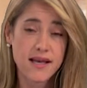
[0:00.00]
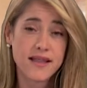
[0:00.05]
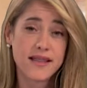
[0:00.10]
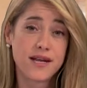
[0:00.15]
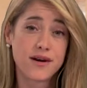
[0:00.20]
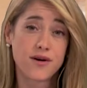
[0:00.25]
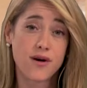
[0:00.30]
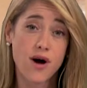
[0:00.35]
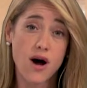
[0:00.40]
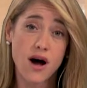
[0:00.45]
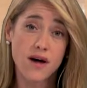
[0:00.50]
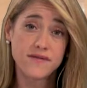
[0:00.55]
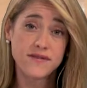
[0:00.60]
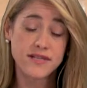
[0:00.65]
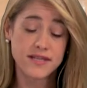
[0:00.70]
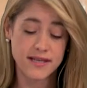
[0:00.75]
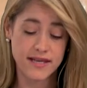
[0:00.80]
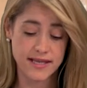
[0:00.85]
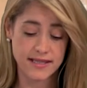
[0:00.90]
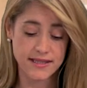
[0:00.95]
that are
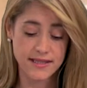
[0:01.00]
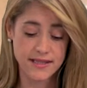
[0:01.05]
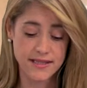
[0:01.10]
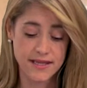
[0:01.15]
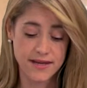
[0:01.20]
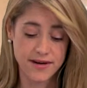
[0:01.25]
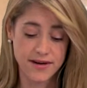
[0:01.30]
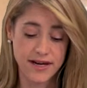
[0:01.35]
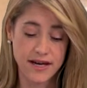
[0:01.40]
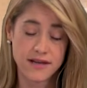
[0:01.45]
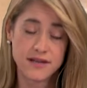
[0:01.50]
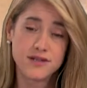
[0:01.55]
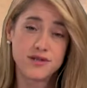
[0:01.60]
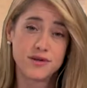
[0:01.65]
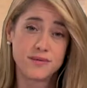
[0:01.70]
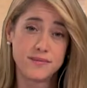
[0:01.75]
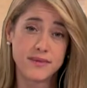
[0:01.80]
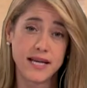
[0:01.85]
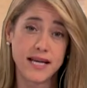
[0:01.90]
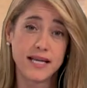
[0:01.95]
often necessary to
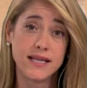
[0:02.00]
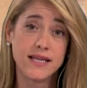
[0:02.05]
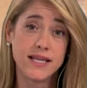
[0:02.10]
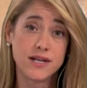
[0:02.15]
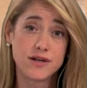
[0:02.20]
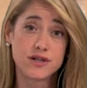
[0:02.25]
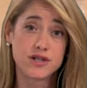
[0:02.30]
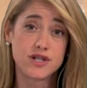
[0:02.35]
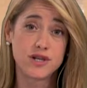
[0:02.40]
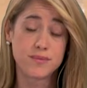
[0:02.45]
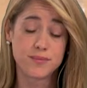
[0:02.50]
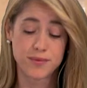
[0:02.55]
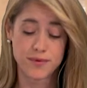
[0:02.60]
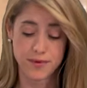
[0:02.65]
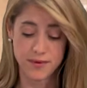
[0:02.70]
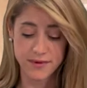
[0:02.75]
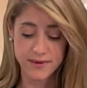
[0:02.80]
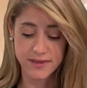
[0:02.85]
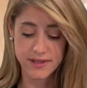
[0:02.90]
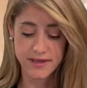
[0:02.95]
obtain leadership
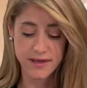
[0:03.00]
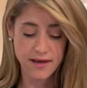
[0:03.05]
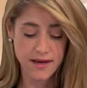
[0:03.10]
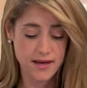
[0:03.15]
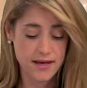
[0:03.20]
roles,